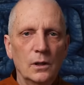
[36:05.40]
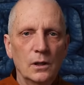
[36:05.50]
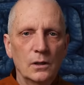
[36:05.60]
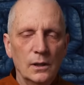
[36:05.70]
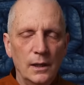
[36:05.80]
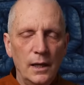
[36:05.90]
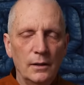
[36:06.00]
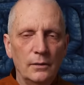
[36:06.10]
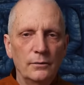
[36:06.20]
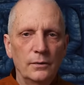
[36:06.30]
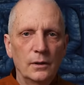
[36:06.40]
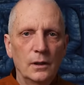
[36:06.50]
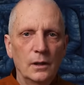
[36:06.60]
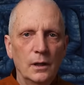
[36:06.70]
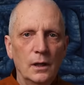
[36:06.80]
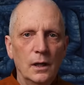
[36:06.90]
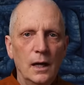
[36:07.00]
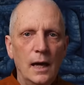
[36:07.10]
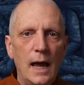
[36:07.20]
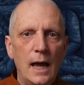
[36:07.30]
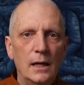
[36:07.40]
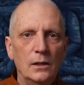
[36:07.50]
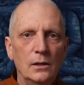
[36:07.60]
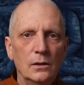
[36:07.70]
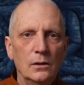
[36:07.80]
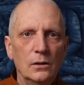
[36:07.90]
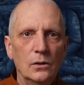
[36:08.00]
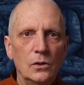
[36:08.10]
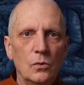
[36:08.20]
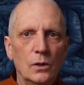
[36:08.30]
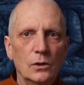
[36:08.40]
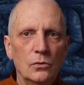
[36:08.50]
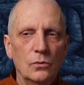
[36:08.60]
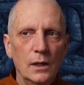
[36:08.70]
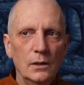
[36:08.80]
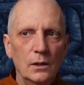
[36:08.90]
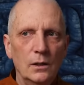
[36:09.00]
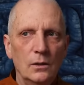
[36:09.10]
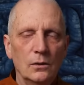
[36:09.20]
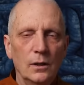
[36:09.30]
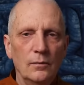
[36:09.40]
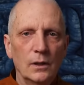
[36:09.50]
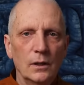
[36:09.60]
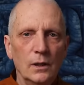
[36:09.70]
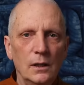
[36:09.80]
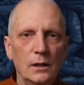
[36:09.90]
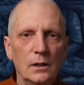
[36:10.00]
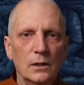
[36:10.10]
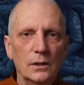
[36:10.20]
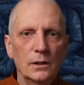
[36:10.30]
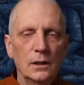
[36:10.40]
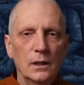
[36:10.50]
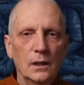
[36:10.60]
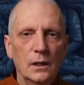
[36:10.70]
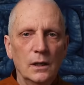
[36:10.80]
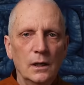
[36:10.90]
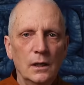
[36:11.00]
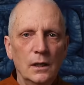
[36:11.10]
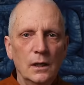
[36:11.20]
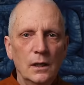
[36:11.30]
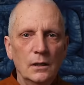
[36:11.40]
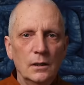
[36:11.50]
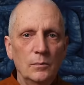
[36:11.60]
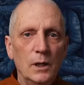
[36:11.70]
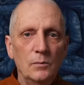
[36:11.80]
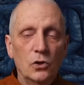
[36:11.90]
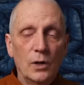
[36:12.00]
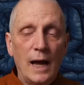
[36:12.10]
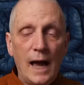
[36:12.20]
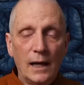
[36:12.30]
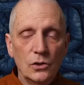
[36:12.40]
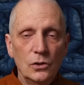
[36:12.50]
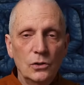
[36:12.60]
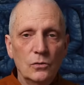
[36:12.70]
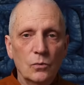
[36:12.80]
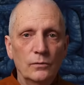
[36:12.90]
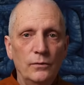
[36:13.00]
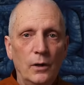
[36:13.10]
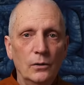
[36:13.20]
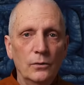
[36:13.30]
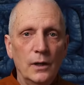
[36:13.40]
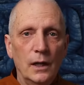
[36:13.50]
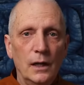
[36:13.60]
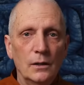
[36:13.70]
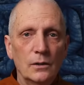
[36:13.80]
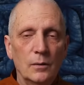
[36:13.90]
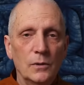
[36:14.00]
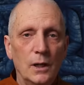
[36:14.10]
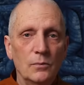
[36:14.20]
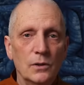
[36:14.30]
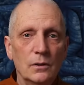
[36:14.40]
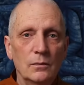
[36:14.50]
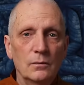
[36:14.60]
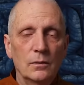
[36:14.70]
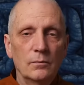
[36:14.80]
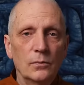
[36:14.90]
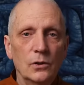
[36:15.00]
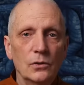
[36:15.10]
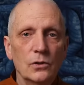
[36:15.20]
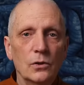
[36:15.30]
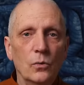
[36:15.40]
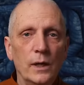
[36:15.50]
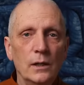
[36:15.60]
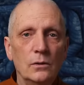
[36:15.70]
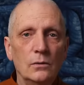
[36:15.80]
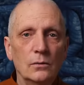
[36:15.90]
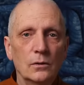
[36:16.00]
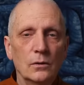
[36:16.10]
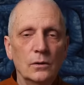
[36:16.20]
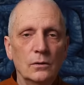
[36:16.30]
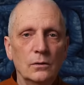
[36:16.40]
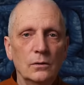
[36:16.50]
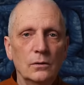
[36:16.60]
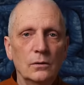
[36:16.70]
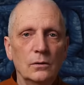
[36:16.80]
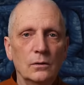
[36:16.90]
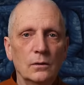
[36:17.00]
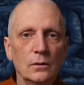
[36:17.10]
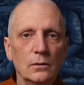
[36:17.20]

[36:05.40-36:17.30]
It's love. And you are directing your loving kindness. Sometimes your actions will follow that. Sometimes the, the, there's no way to. So you're, you're